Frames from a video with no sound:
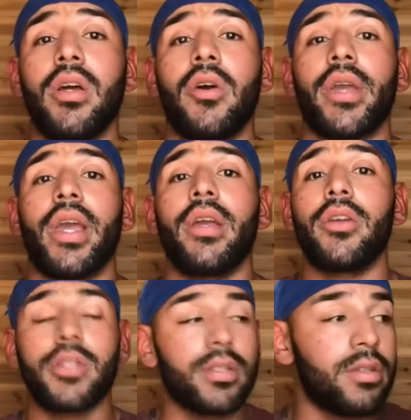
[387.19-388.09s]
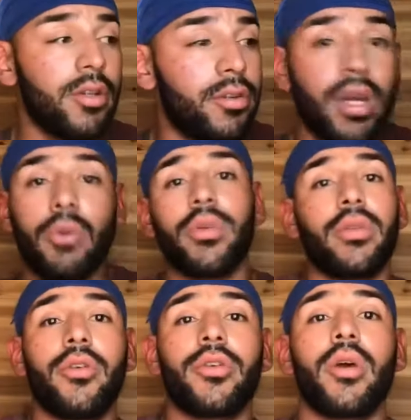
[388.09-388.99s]
Okay, you're done
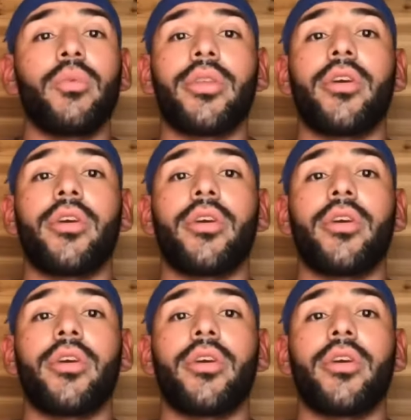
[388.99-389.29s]
with